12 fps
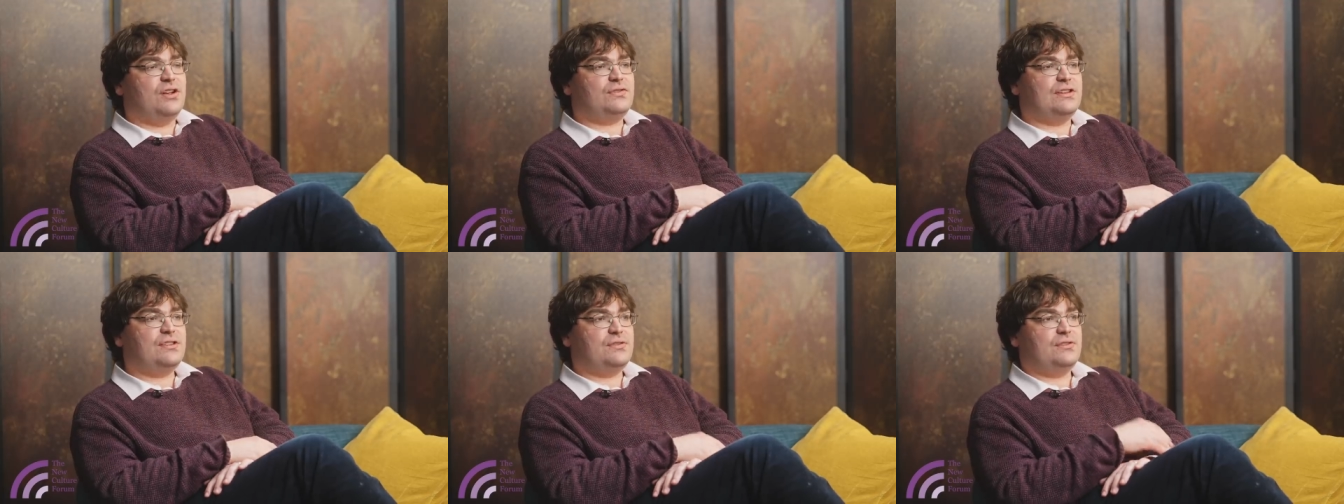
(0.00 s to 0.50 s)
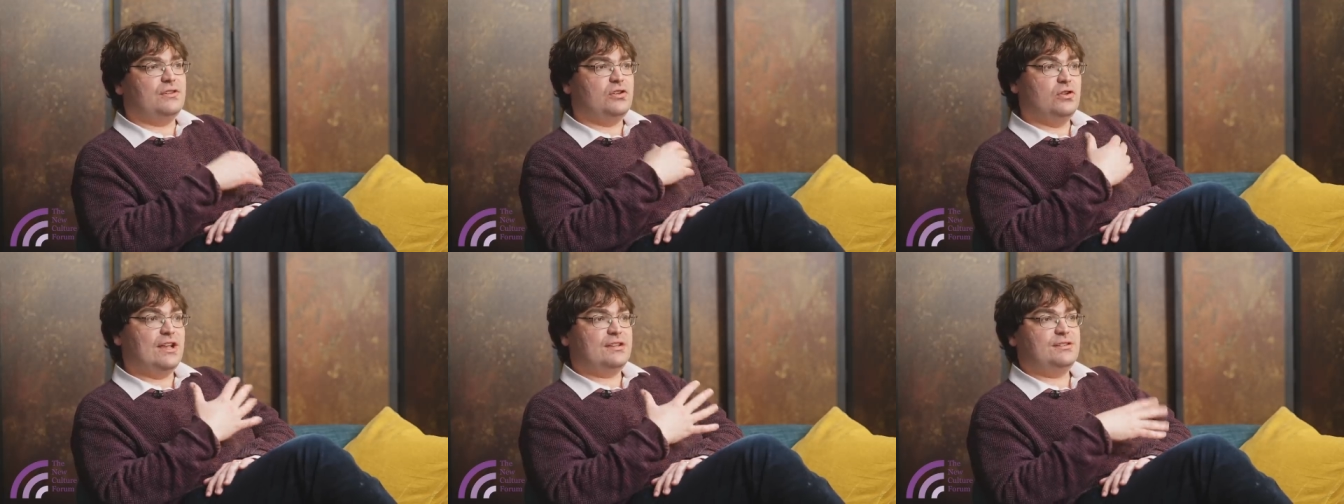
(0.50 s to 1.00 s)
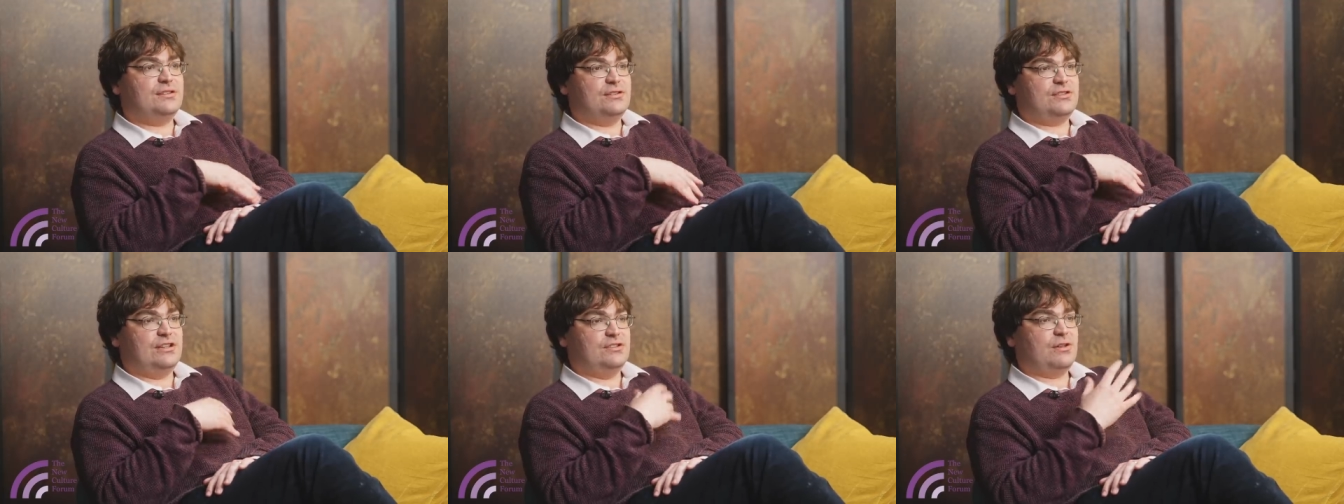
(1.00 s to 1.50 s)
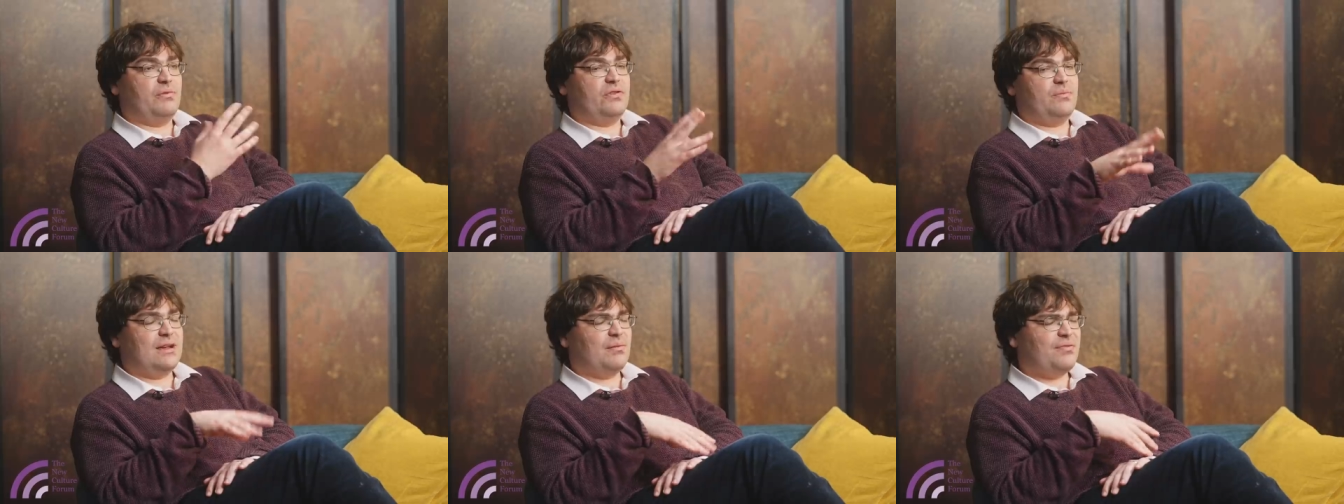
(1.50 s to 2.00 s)
And I think the good editors in some of
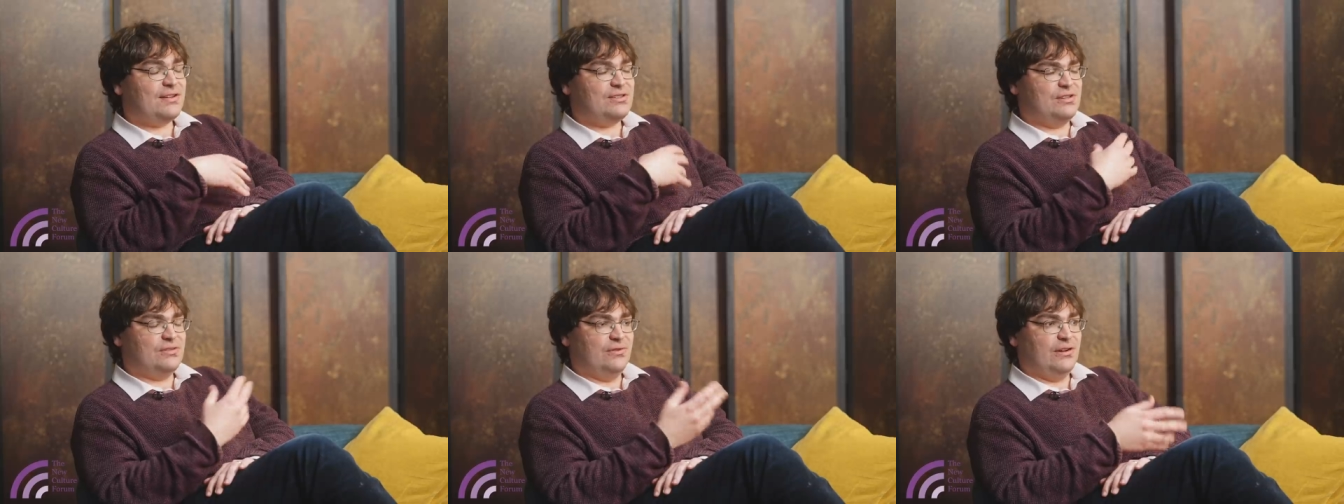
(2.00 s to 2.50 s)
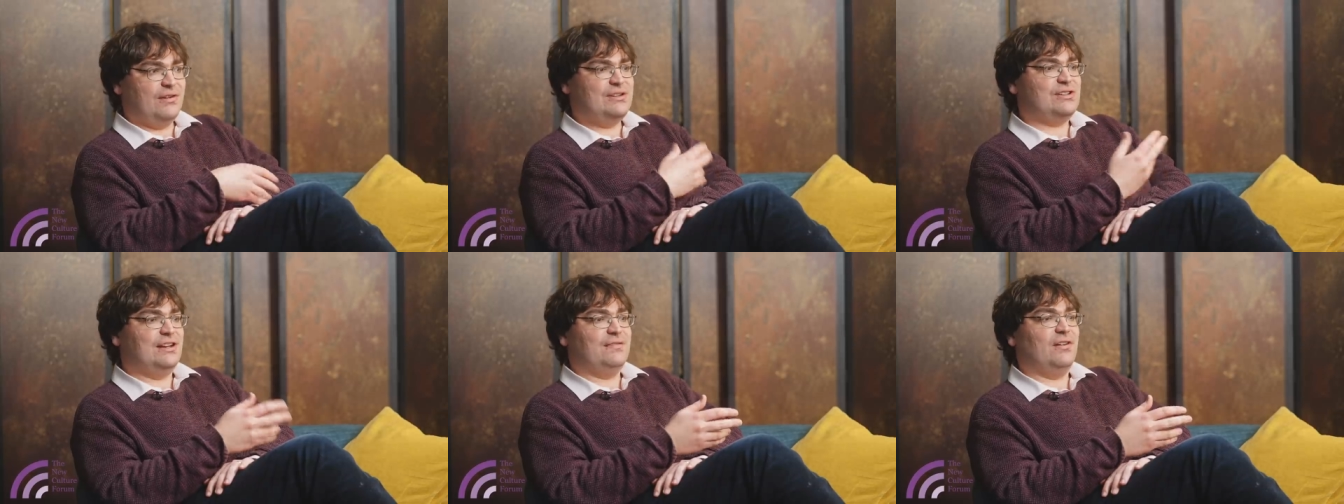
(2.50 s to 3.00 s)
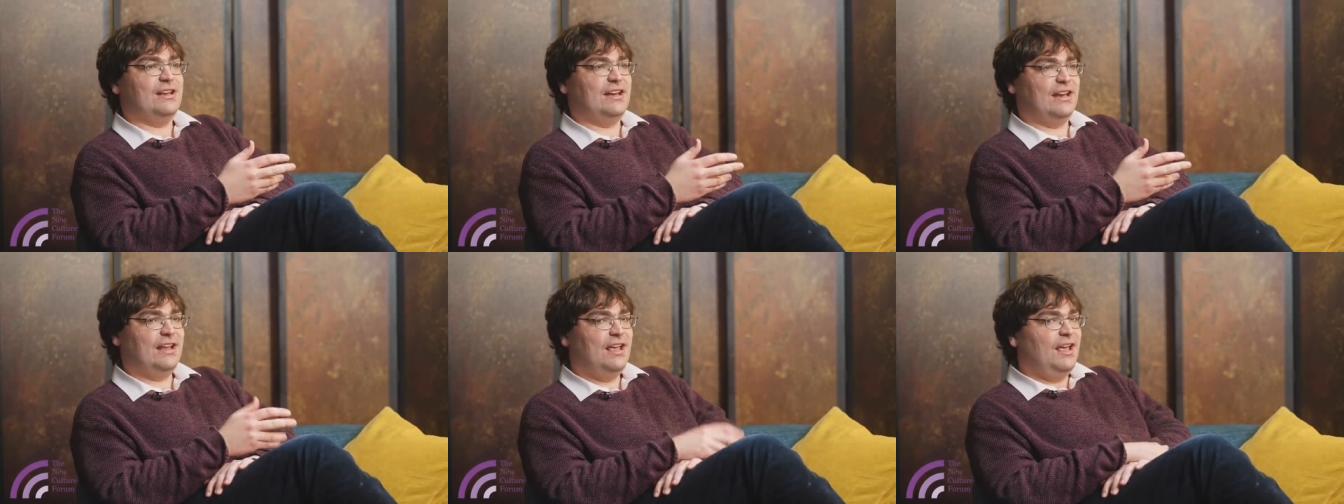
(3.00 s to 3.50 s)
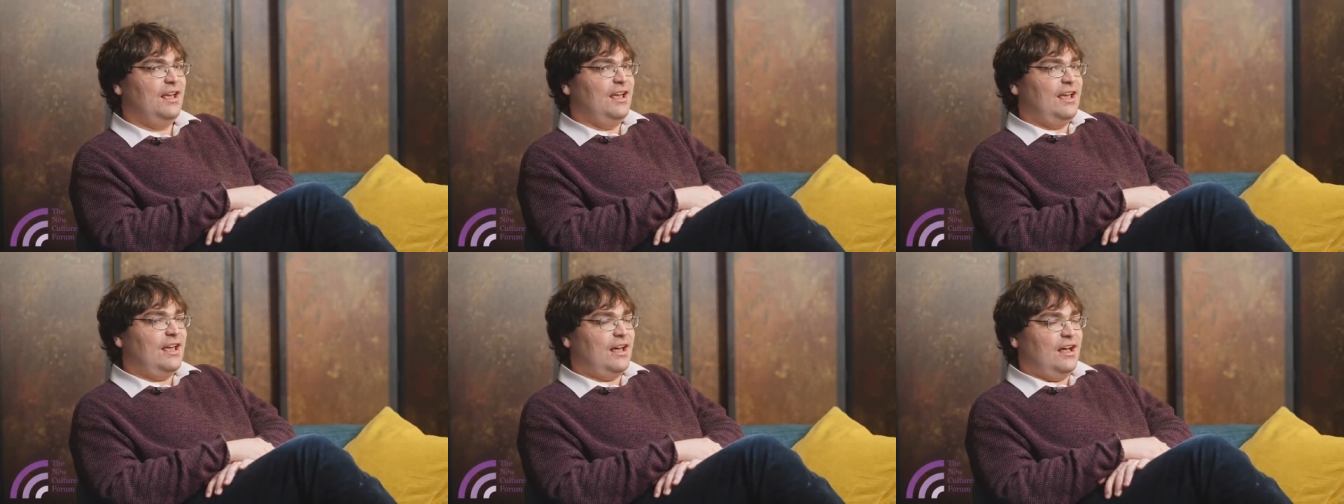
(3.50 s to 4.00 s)
the bigger presses are increasingly finding
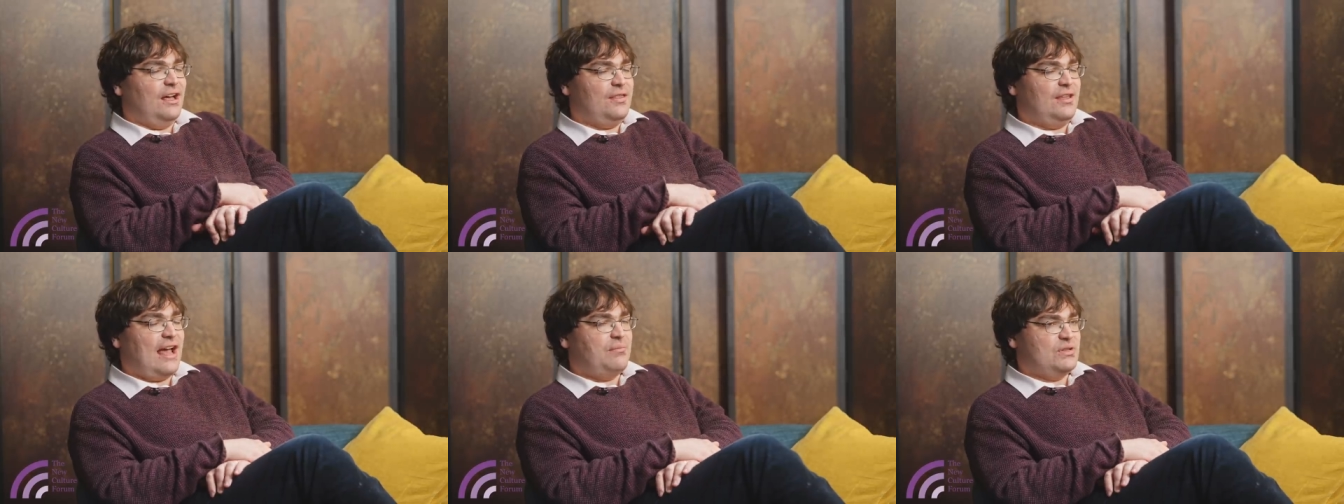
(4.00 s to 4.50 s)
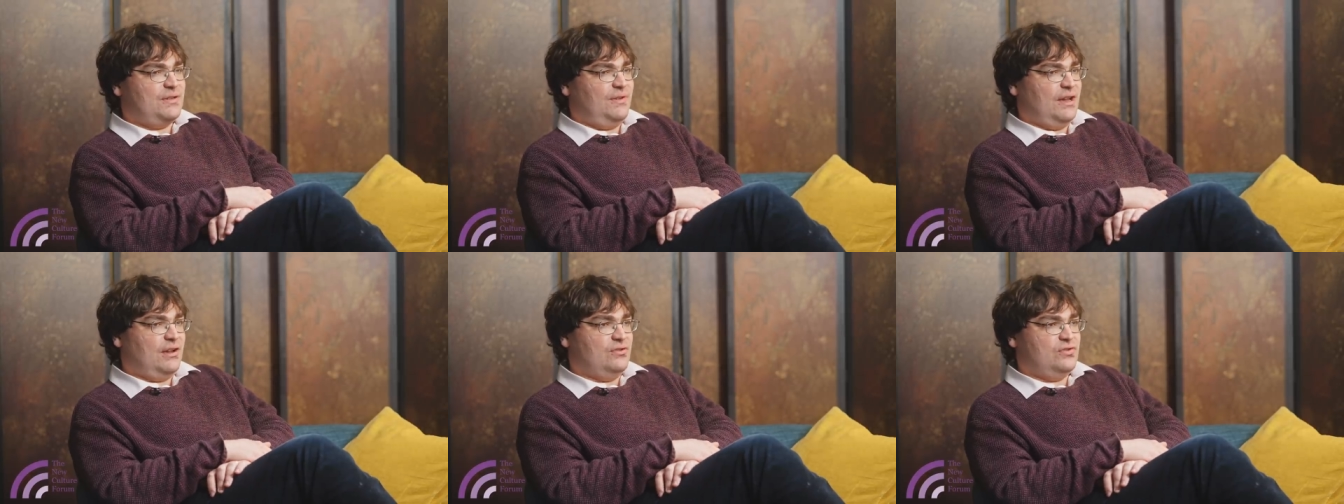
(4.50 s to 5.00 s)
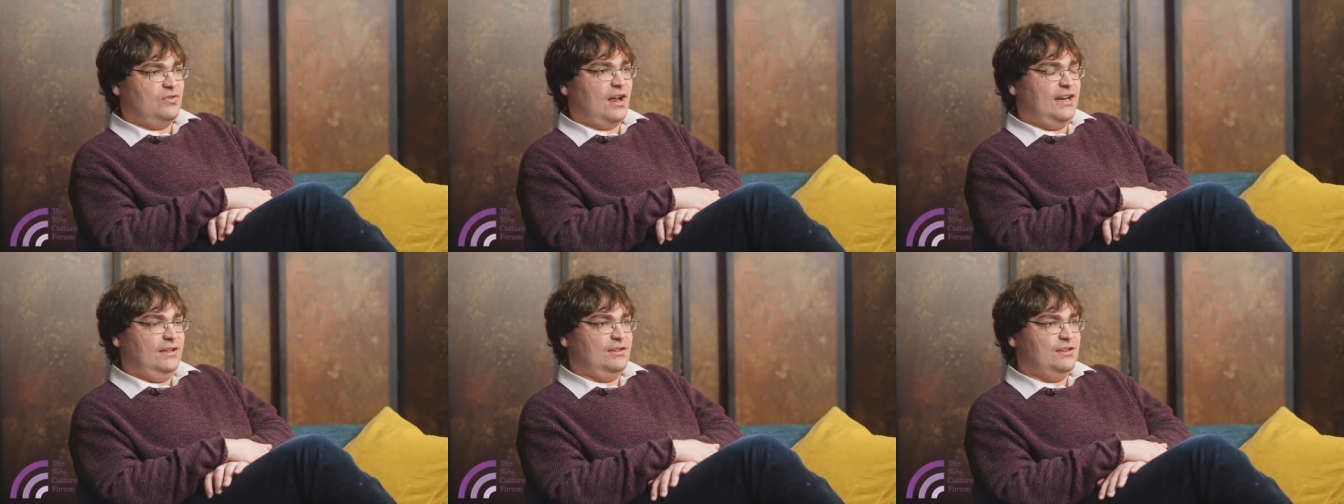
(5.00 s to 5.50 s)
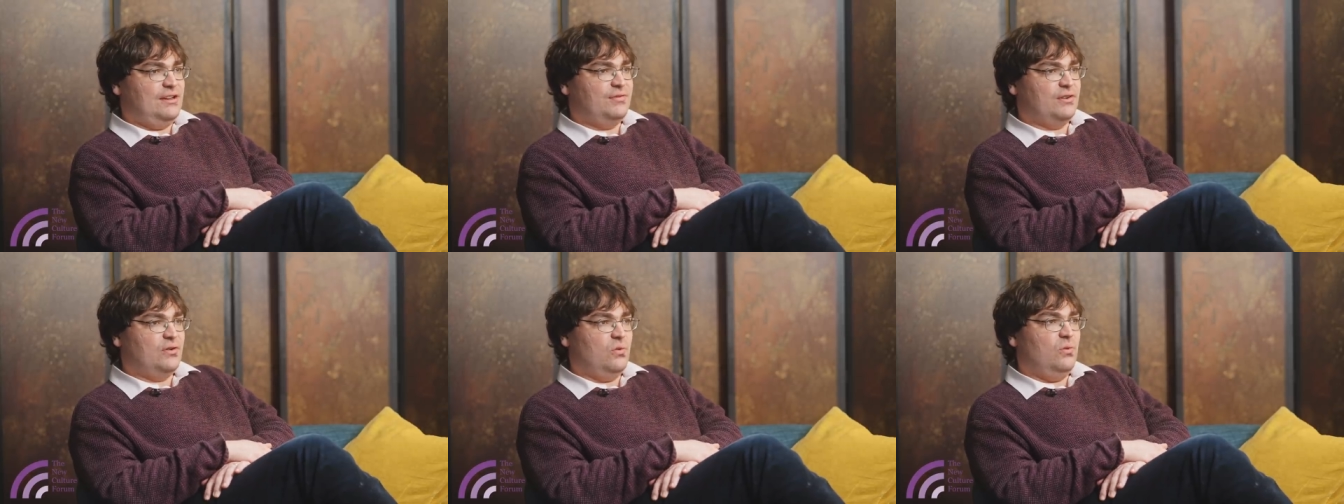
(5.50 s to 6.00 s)
the atmosphere constrained and
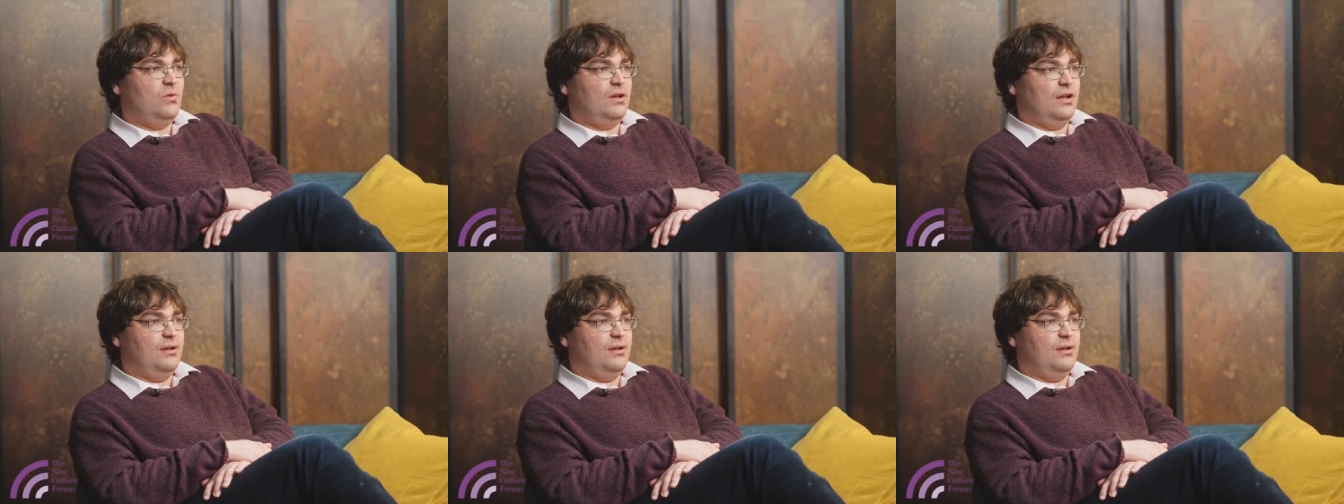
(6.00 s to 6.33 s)
difficult.